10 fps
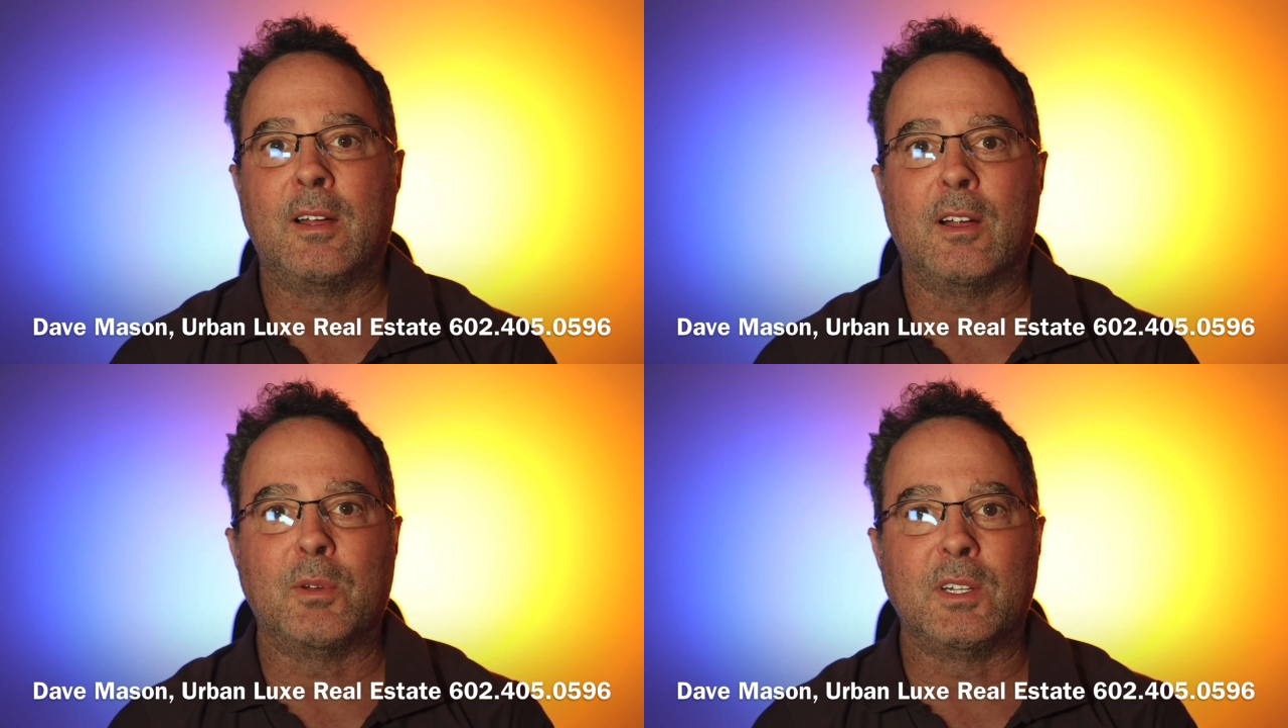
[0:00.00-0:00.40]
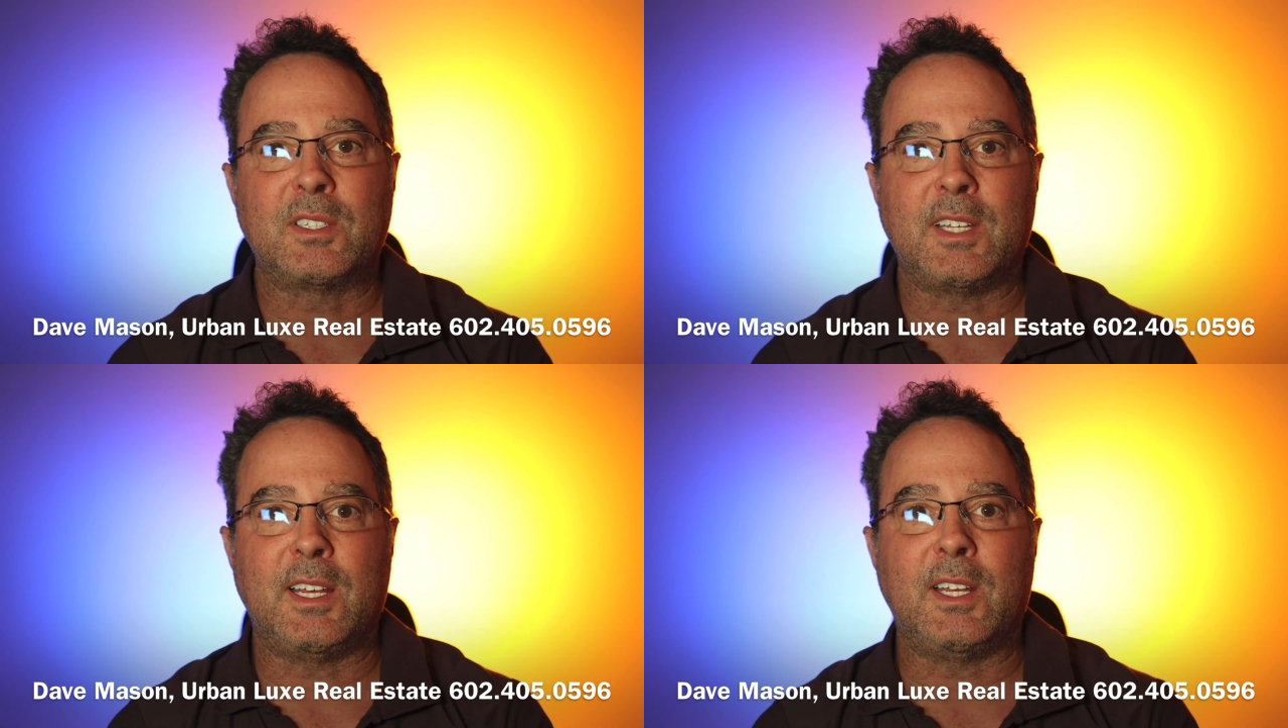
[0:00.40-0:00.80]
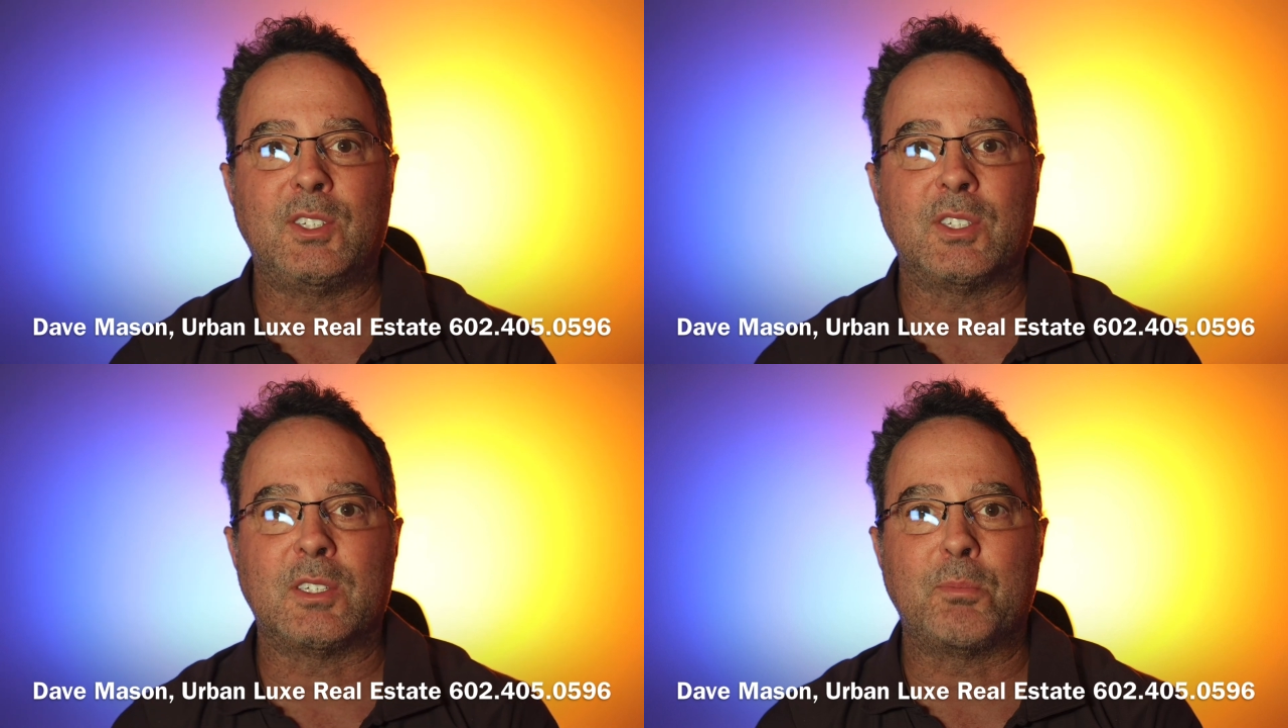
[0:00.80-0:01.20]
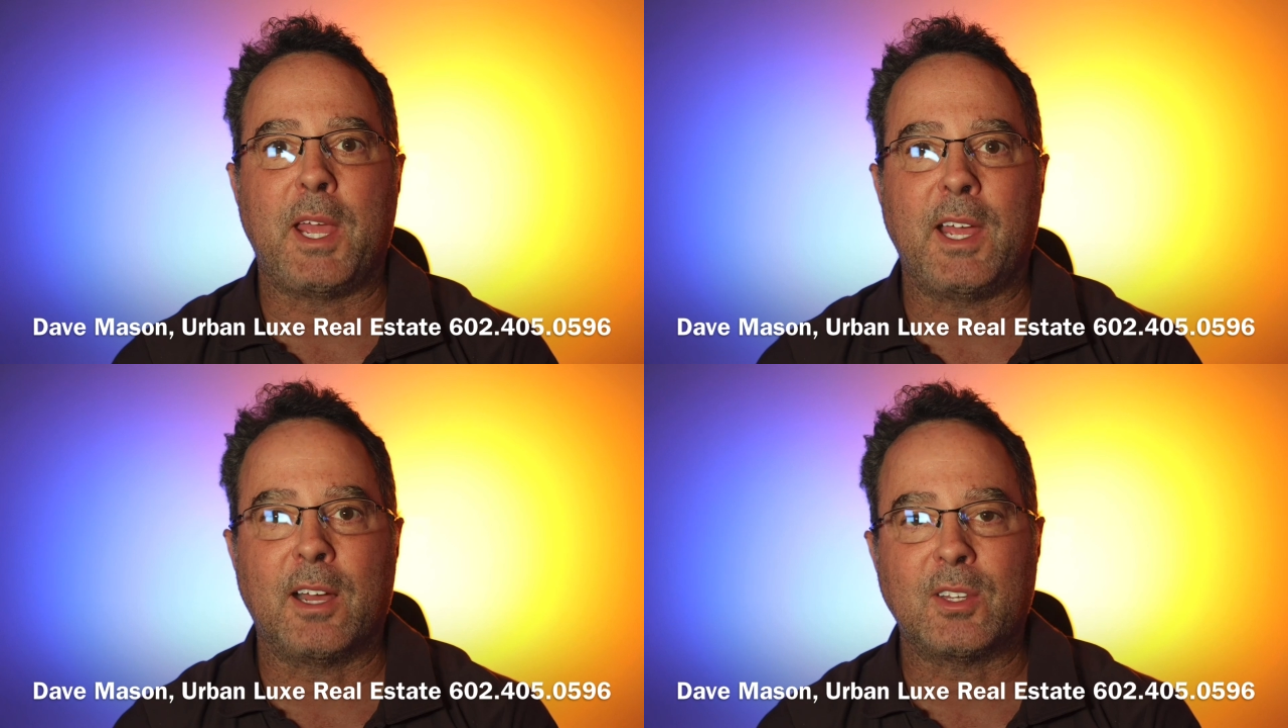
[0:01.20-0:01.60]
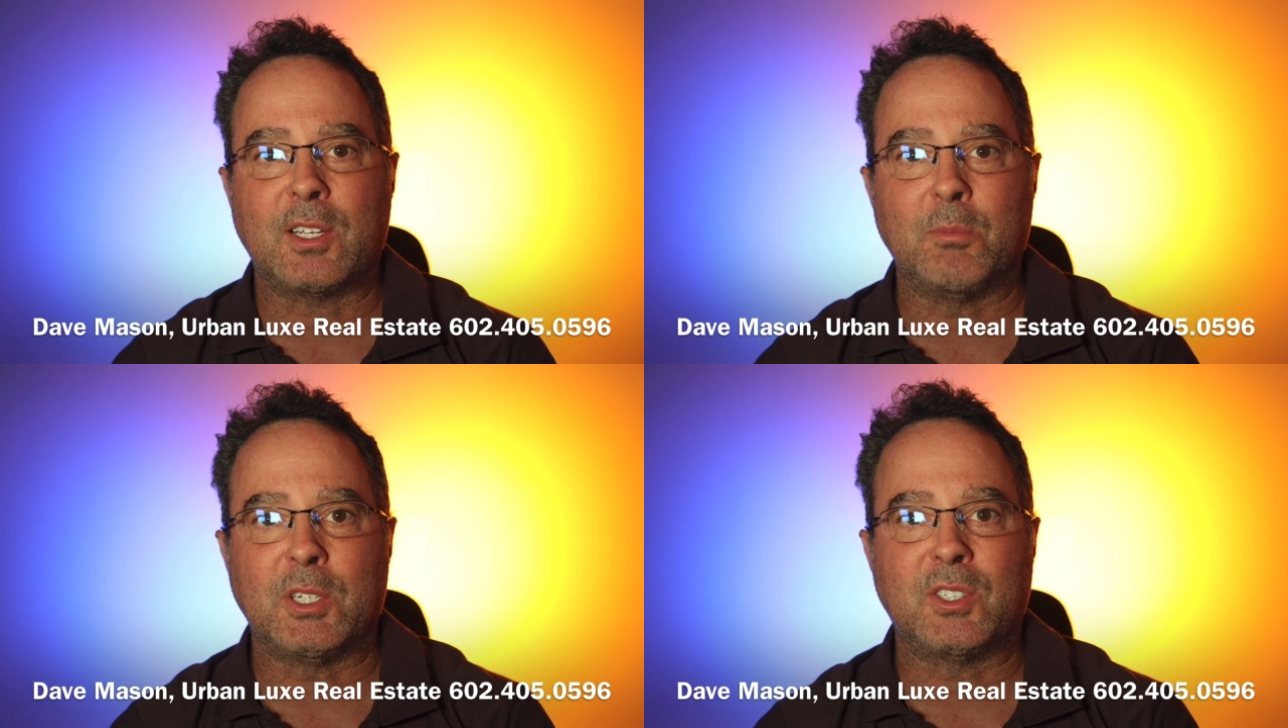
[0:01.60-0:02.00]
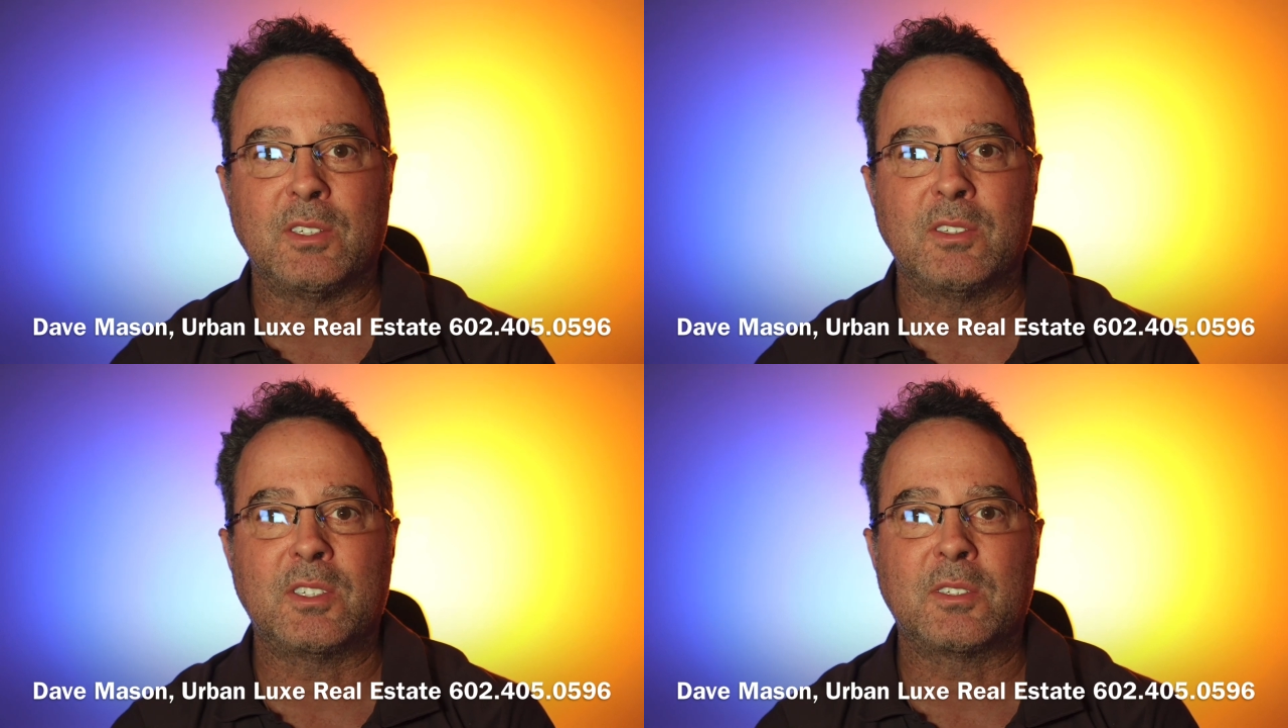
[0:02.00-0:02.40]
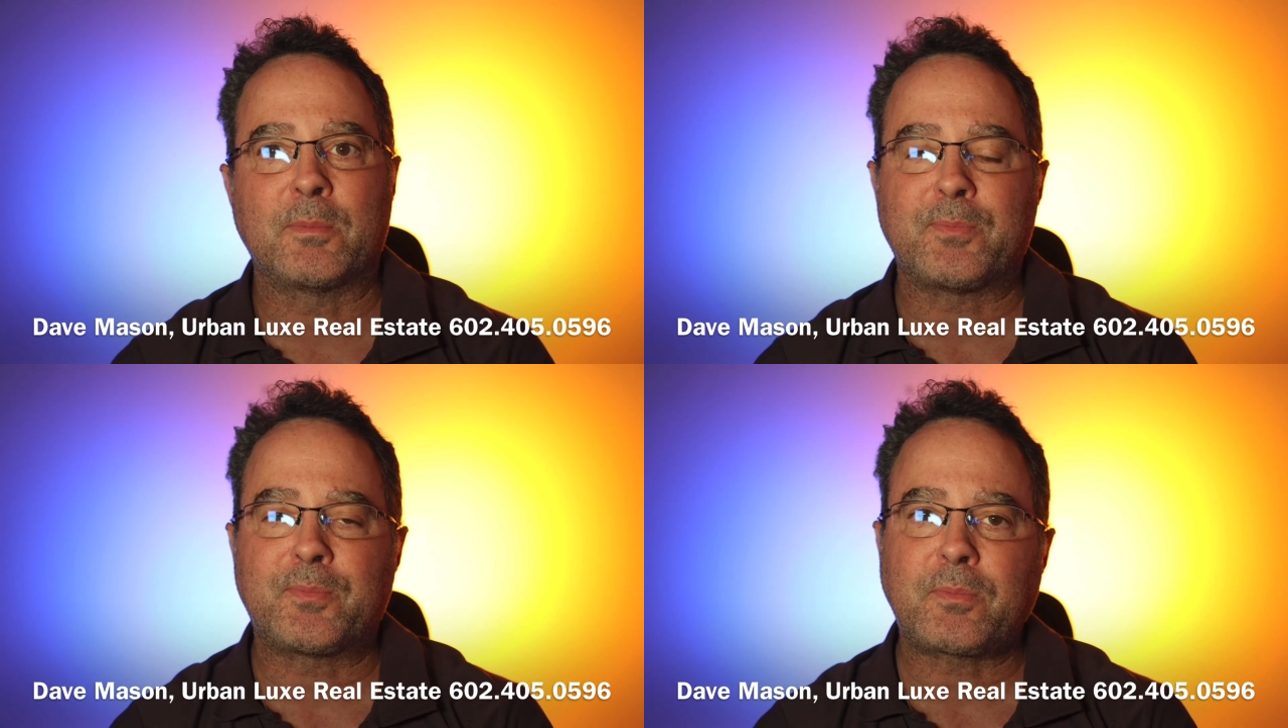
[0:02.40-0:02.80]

our real estate agent to pay out the commissions.